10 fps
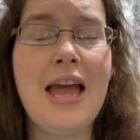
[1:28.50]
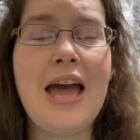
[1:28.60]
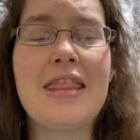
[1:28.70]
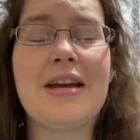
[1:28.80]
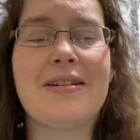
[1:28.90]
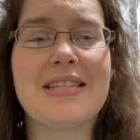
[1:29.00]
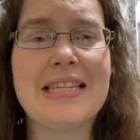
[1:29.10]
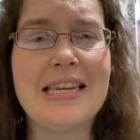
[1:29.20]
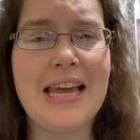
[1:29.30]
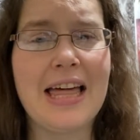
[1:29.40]
There is
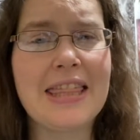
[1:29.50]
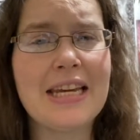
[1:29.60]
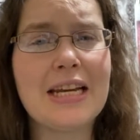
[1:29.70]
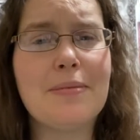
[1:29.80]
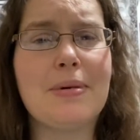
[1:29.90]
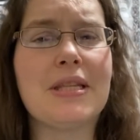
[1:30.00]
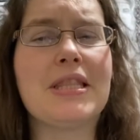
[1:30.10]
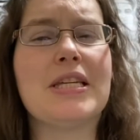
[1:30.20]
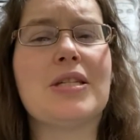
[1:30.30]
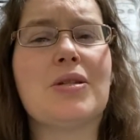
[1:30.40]
nothing but
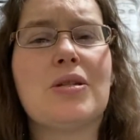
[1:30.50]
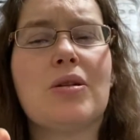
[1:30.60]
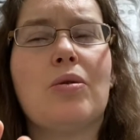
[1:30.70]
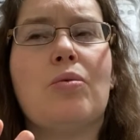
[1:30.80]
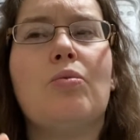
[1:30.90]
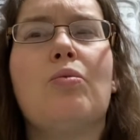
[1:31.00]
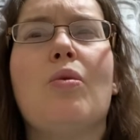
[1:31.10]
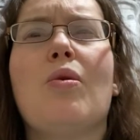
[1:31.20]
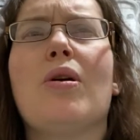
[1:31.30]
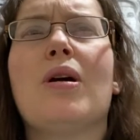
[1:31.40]
this
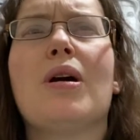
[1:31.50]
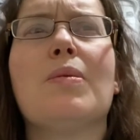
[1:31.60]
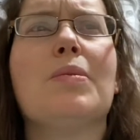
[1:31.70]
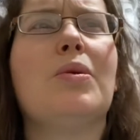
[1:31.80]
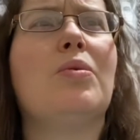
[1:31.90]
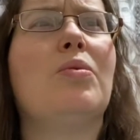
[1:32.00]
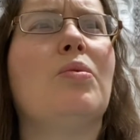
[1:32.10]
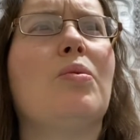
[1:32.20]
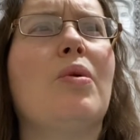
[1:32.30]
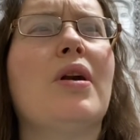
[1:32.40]
warm,
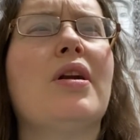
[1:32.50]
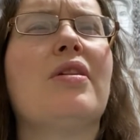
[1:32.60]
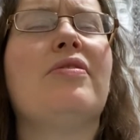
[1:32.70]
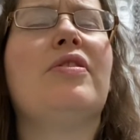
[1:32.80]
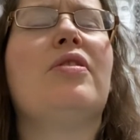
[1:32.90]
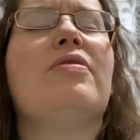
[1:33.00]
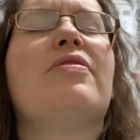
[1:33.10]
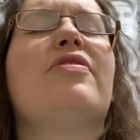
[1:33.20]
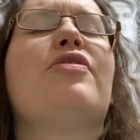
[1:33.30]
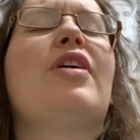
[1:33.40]
wonderful,
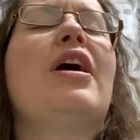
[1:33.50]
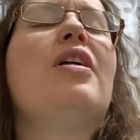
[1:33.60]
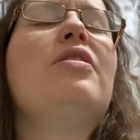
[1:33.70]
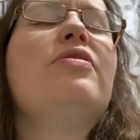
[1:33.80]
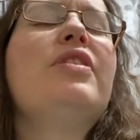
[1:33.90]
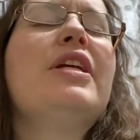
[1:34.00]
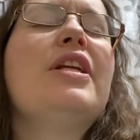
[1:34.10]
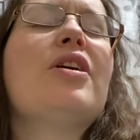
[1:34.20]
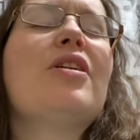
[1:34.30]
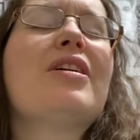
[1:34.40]
velvety
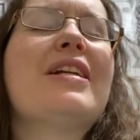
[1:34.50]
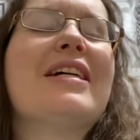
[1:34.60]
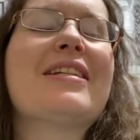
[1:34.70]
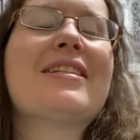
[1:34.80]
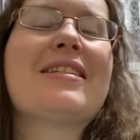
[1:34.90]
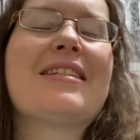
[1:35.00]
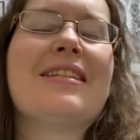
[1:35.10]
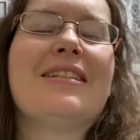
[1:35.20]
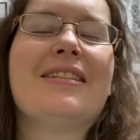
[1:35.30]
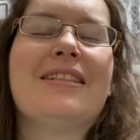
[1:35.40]
darkness.
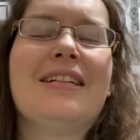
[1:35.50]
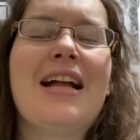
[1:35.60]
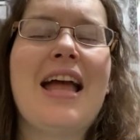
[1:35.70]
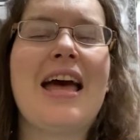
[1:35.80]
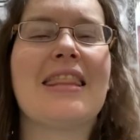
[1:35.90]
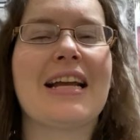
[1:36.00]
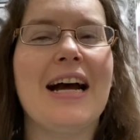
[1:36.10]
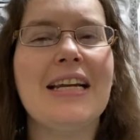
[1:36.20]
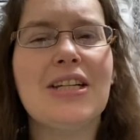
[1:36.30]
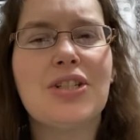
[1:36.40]
The
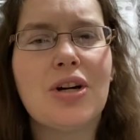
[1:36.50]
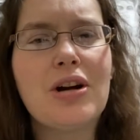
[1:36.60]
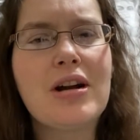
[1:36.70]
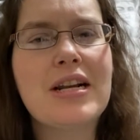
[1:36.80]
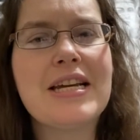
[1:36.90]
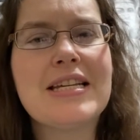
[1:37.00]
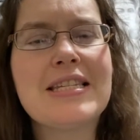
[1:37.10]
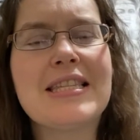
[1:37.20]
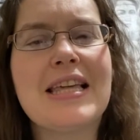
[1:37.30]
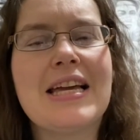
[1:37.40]
kind of
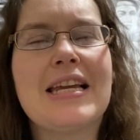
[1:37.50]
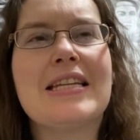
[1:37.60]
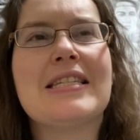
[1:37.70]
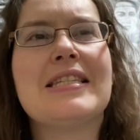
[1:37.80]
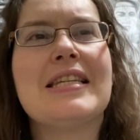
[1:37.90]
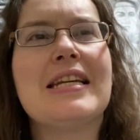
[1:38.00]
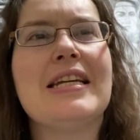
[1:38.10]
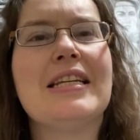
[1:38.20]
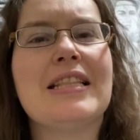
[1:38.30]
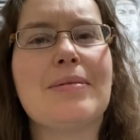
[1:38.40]
darkness that a
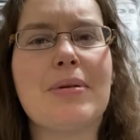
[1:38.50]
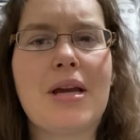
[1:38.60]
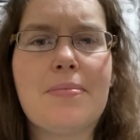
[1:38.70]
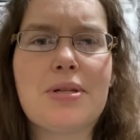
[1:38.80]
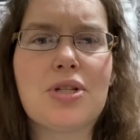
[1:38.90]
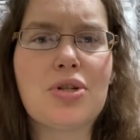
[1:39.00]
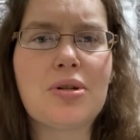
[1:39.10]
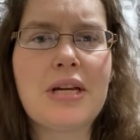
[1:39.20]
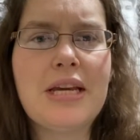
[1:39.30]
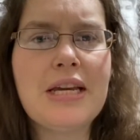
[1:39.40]
seed that becomes a
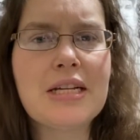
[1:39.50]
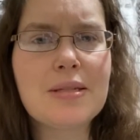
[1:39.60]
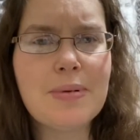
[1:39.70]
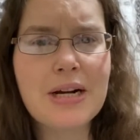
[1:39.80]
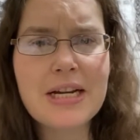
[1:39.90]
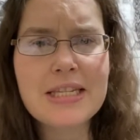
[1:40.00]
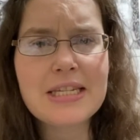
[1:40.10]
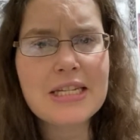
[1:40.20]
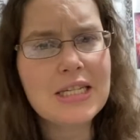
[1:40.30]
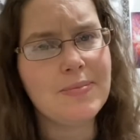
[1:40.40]
tree
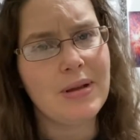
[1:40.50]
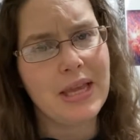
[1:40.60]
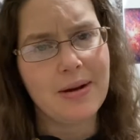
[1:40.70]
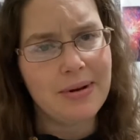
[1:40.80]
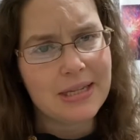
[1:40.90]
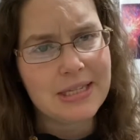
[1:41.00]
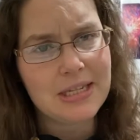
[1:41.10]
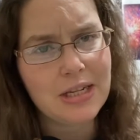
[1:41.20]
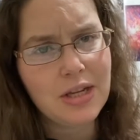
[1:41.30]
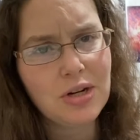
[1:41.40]
experiences, but like when it's
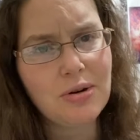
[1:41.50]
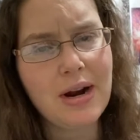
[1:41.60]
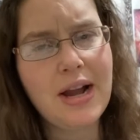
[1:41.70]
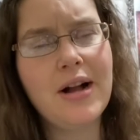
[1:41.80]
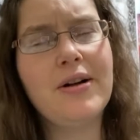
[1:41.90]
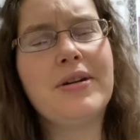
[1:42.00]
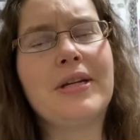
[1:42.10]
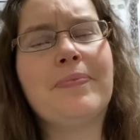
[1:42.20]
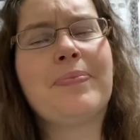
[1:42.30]
still underground and